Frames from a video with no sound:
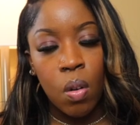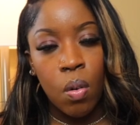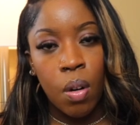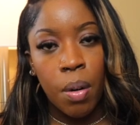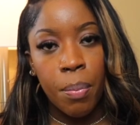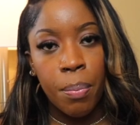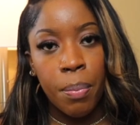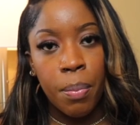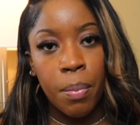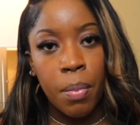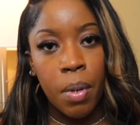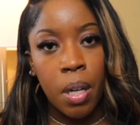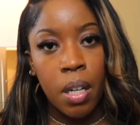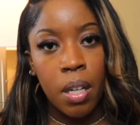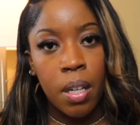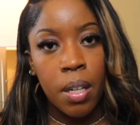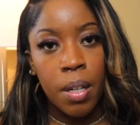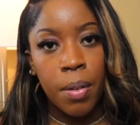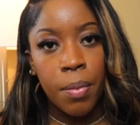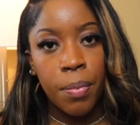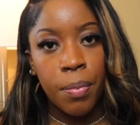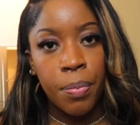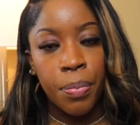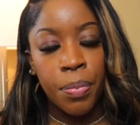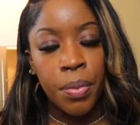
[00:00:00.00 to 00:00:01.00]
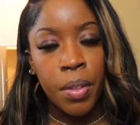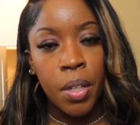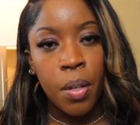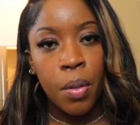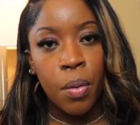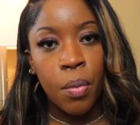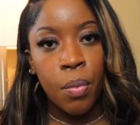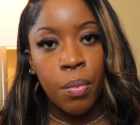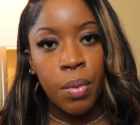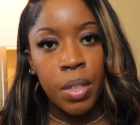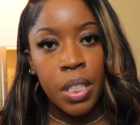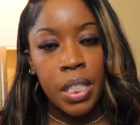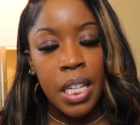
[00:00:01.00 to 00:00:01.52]
or
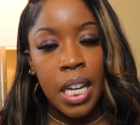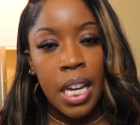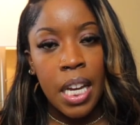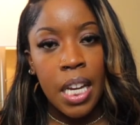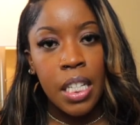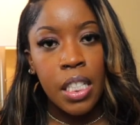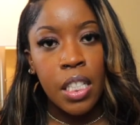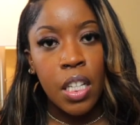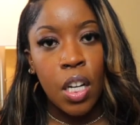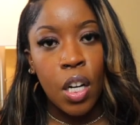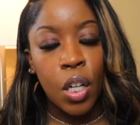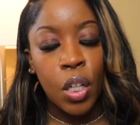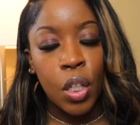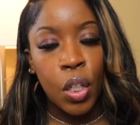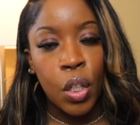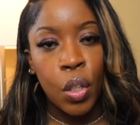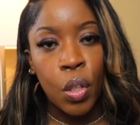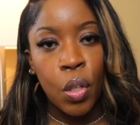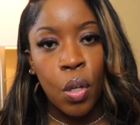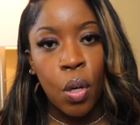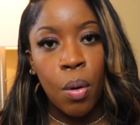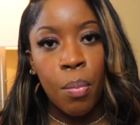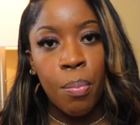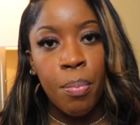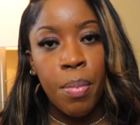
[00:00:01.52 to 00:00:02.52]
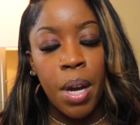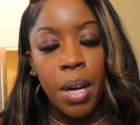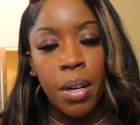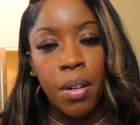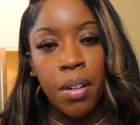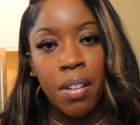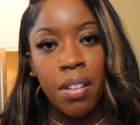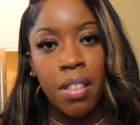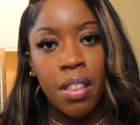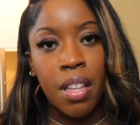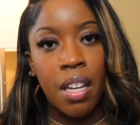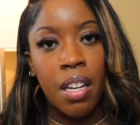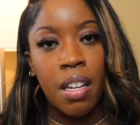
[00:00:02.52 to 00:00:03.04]
retains a curl
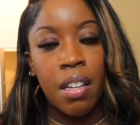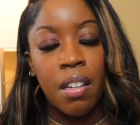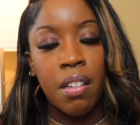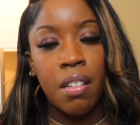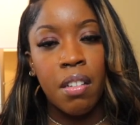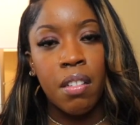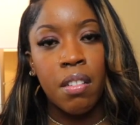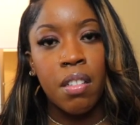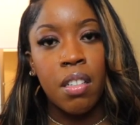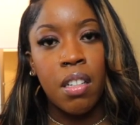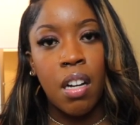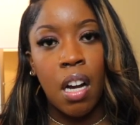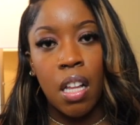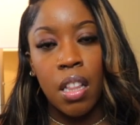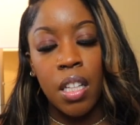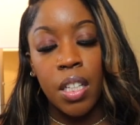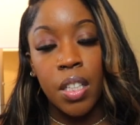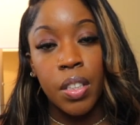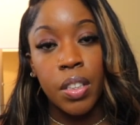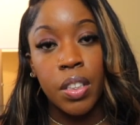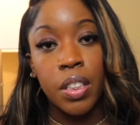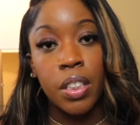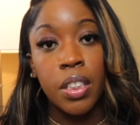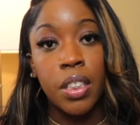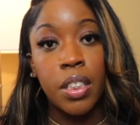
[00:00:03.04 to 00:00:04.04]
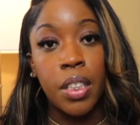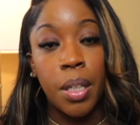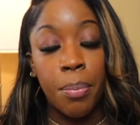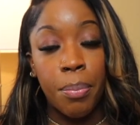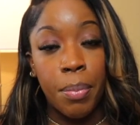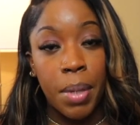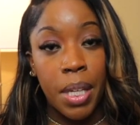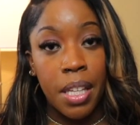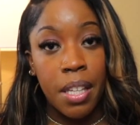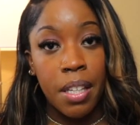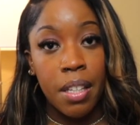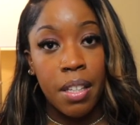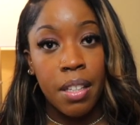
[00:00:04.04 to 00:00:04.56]
better than colors to
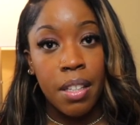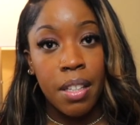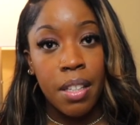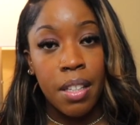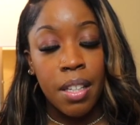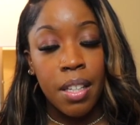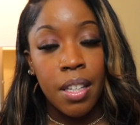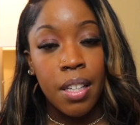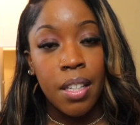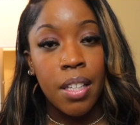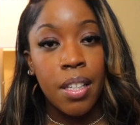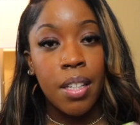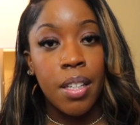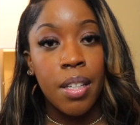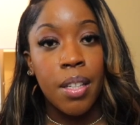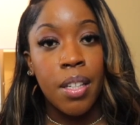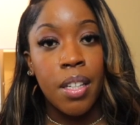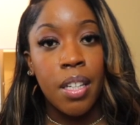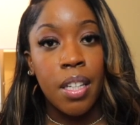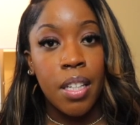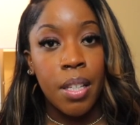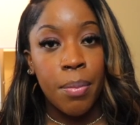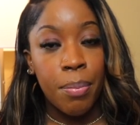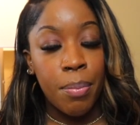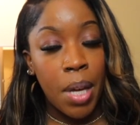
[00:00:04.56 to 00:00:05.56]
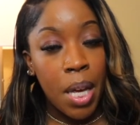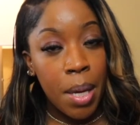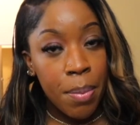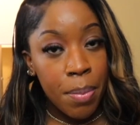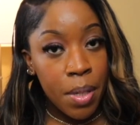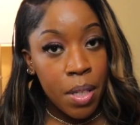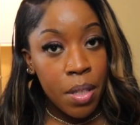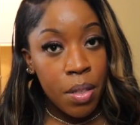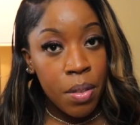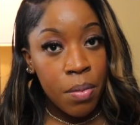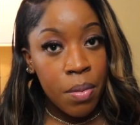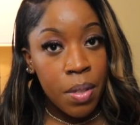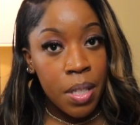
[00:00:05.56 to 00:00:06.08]
me. Maybe
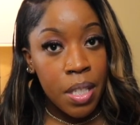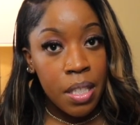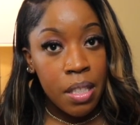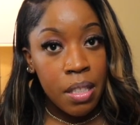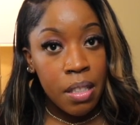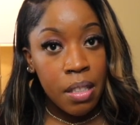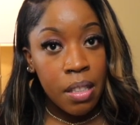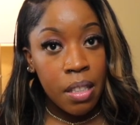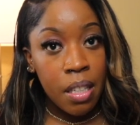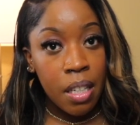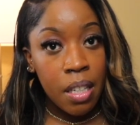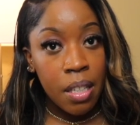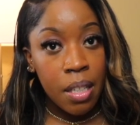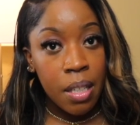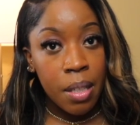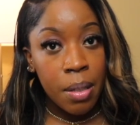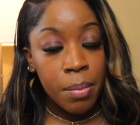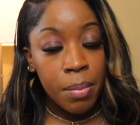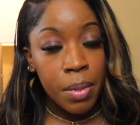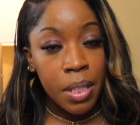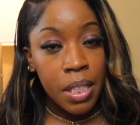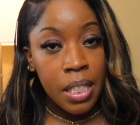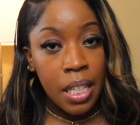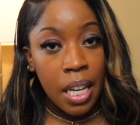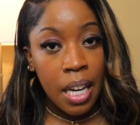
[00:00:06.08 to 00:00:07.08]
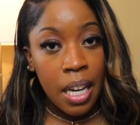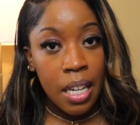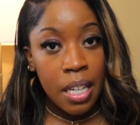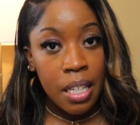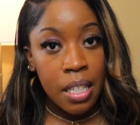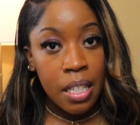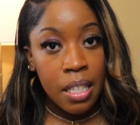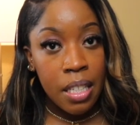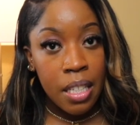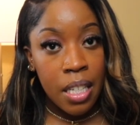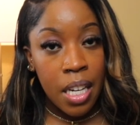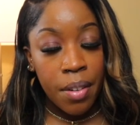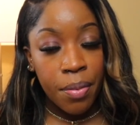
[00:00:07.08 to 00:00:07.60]
you can say
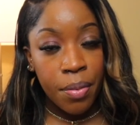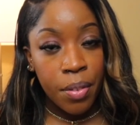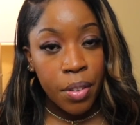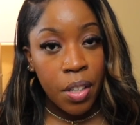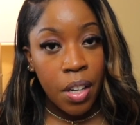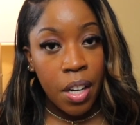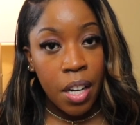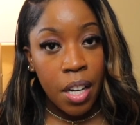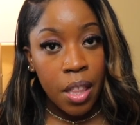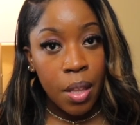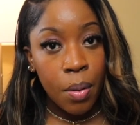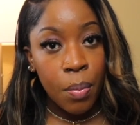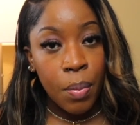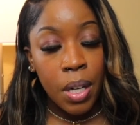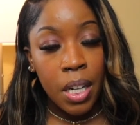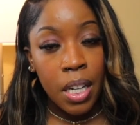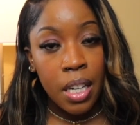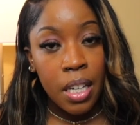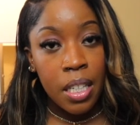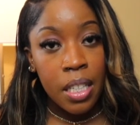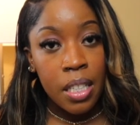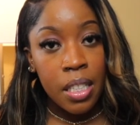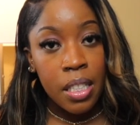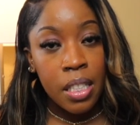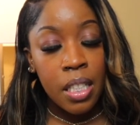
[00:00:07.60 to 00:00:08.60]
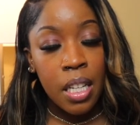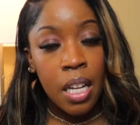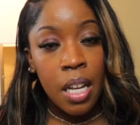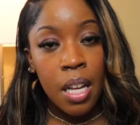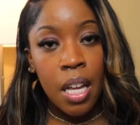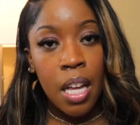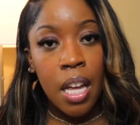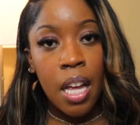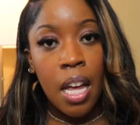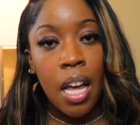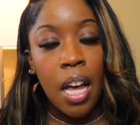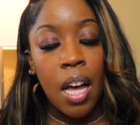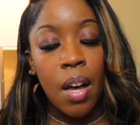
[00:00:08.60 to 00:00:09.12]
different or otherwise.
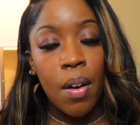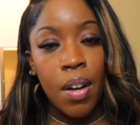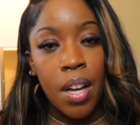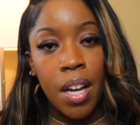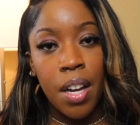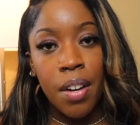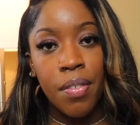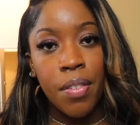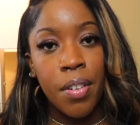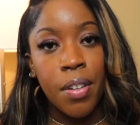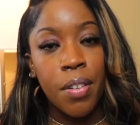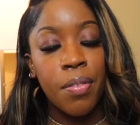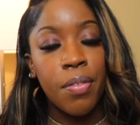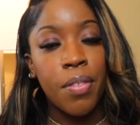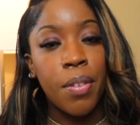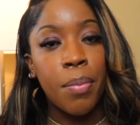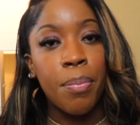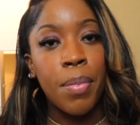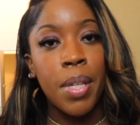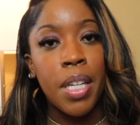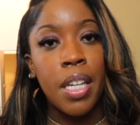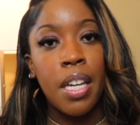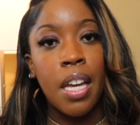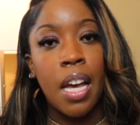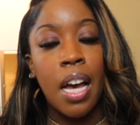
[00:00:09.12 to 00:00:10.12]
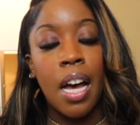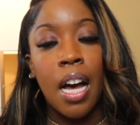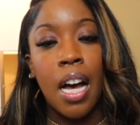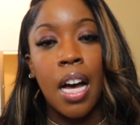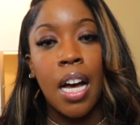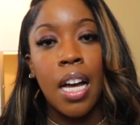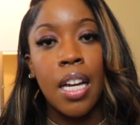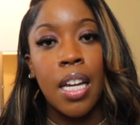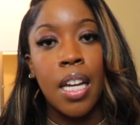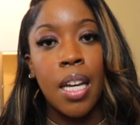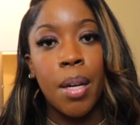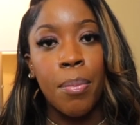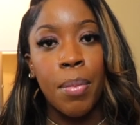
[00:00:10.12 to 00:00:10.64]
However, for me,
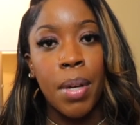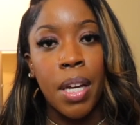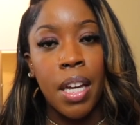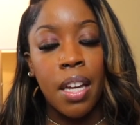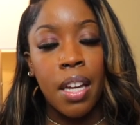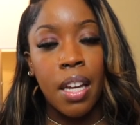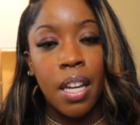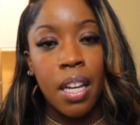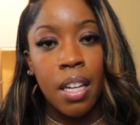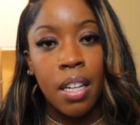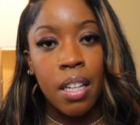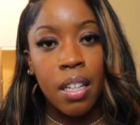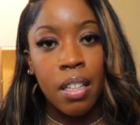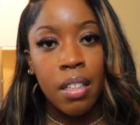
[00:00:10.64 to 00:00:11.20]
I am a